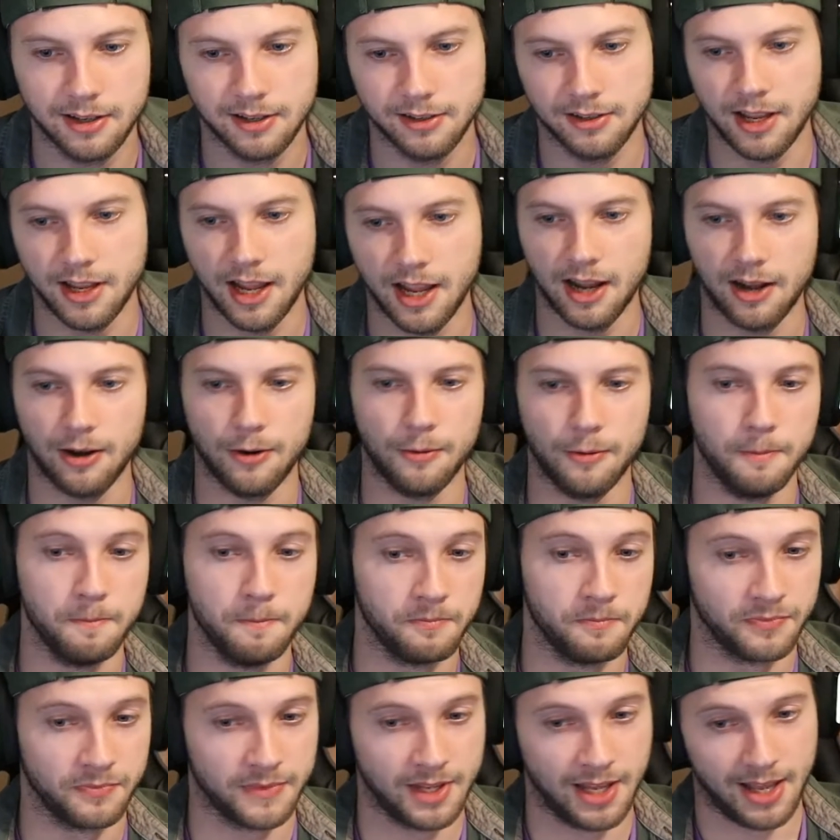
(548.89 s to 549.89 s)
Now,
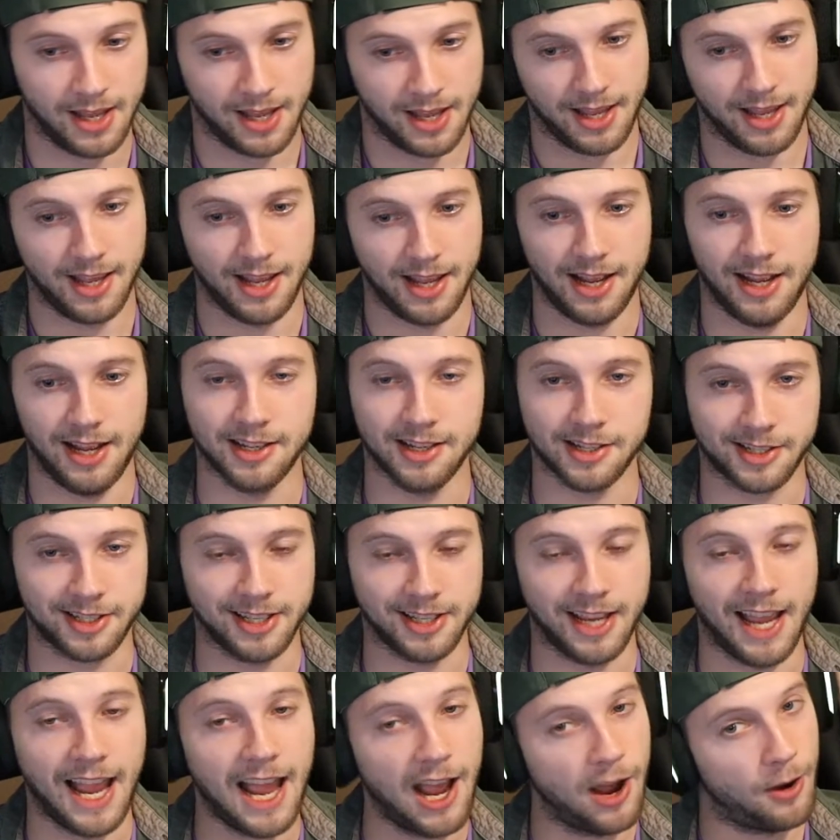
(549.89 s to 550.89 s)
as to
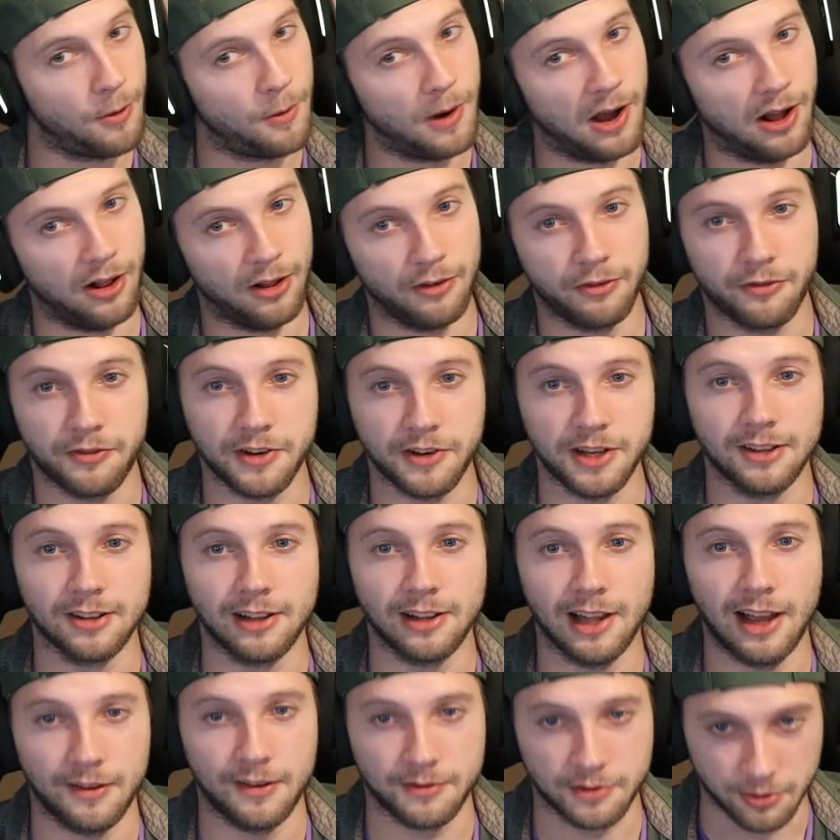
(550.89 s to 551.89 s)
how I'll feel
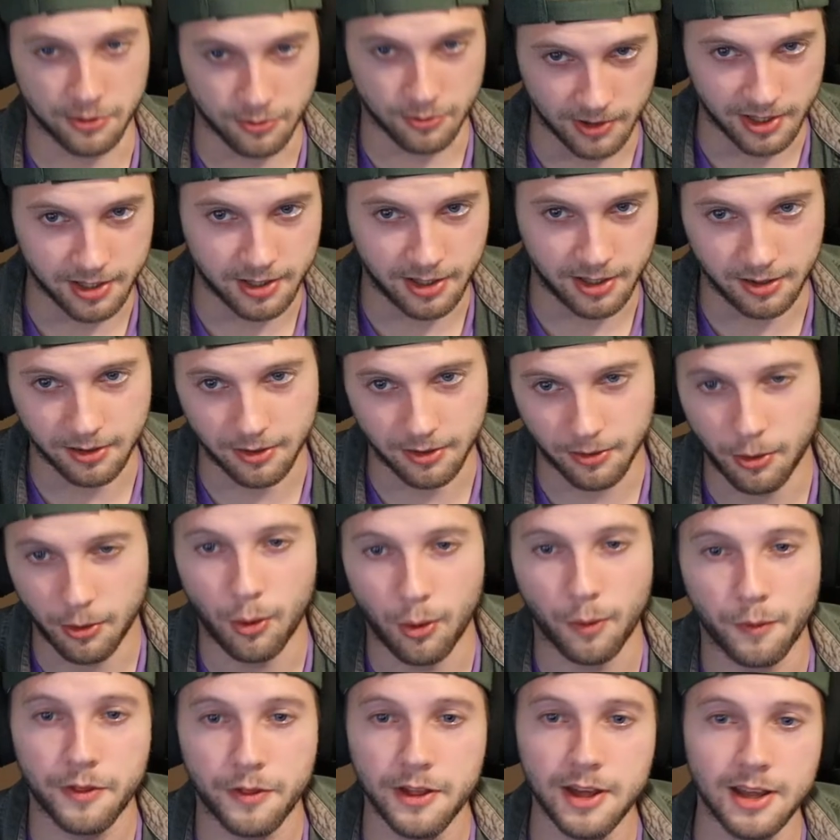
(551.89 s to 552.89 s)
after drinking the
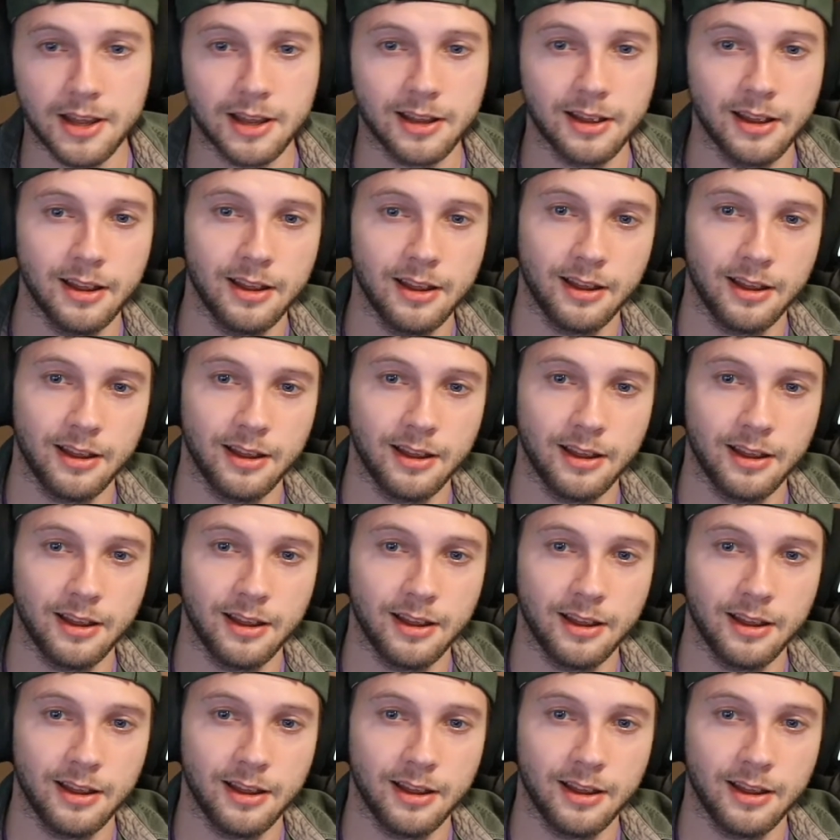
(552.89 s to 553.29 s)
whole thing,